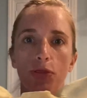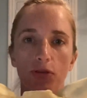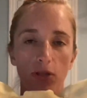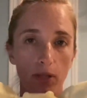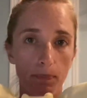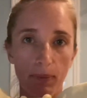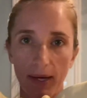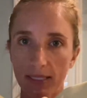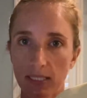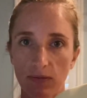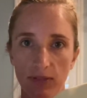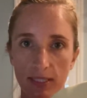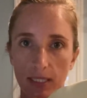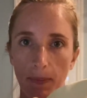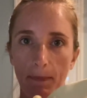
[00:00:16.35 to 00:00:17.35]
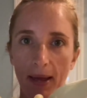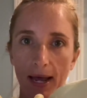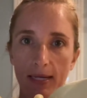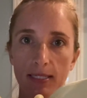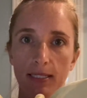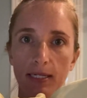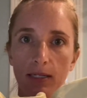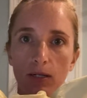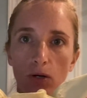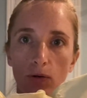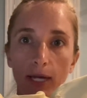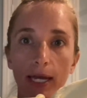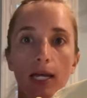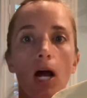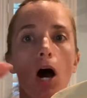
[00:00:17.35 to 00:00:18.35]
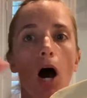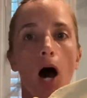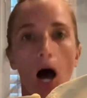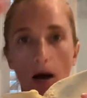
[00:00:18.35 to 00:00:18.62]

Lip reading: to the best of its capacity, okay?